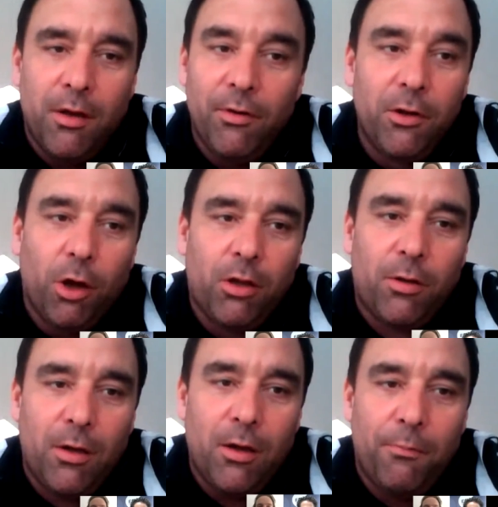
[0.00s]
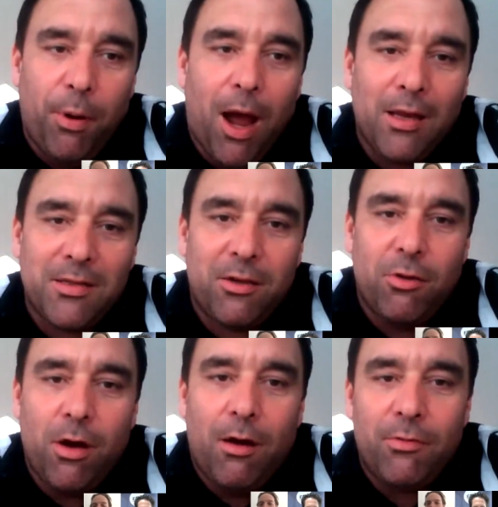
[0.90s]
They will not pass
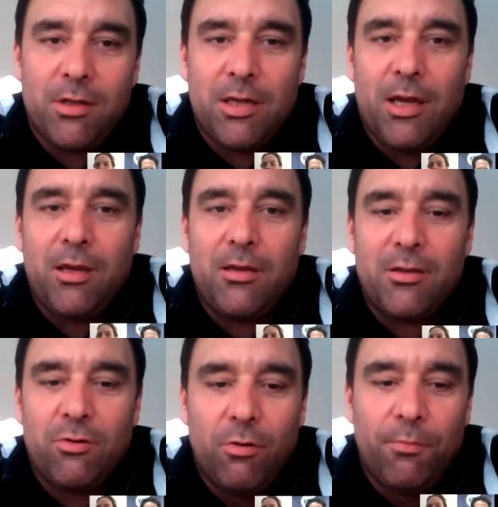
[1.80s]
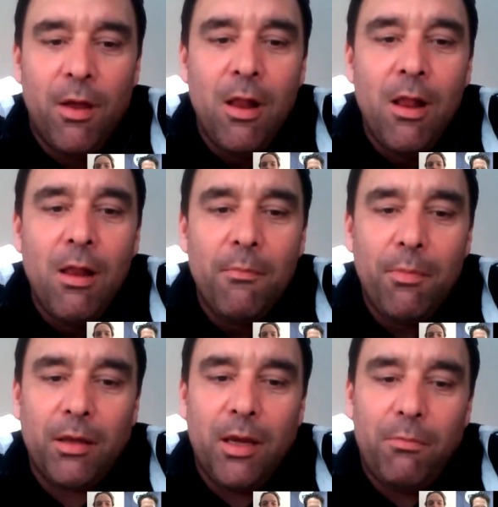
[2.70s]
Győr, I would say, in this group,
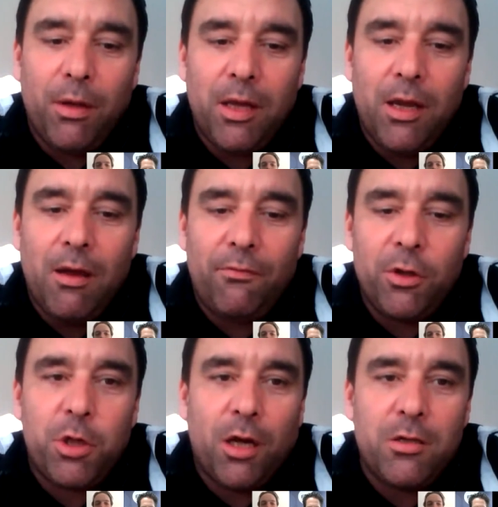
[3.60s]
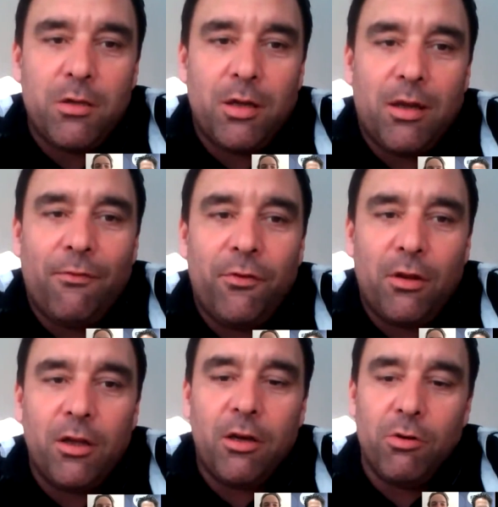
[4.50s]
but they have the chance to get
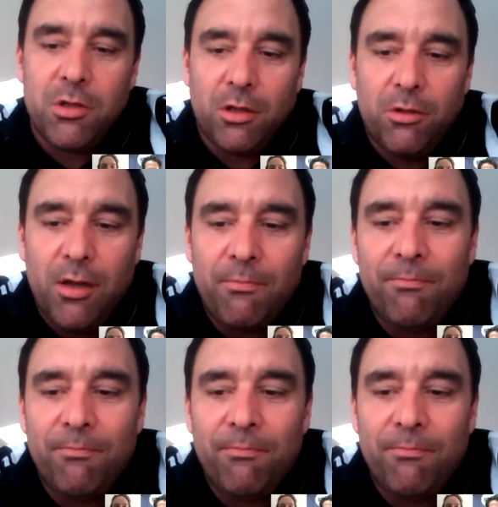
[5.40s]
definitely closer to